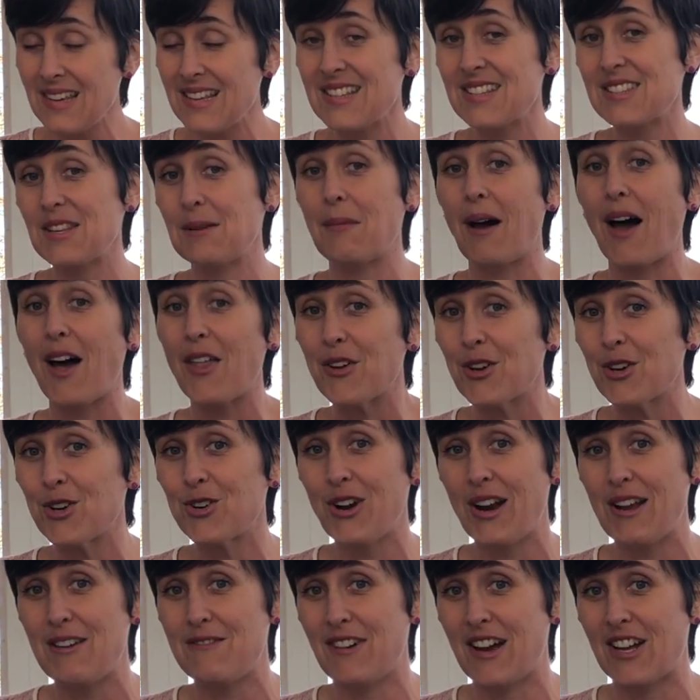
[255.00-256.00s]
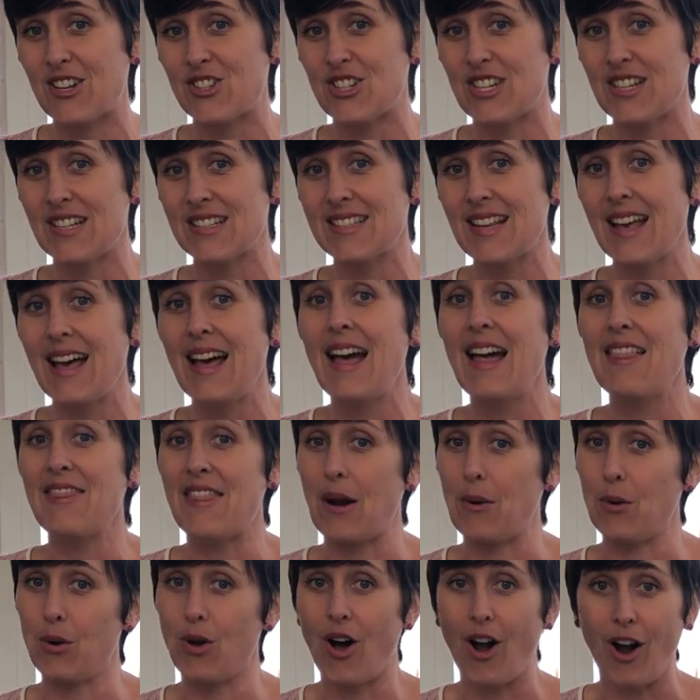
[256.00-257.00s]
Some other great veggies
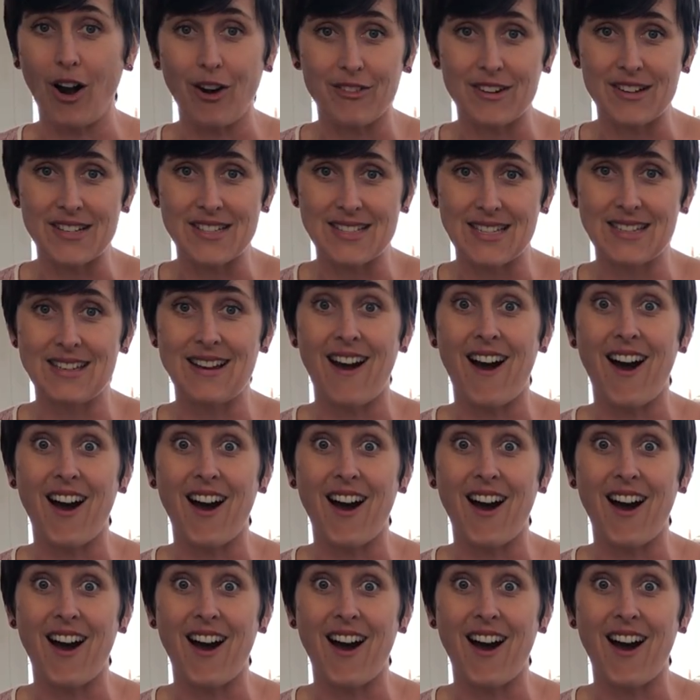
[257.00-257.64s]
that will harvest in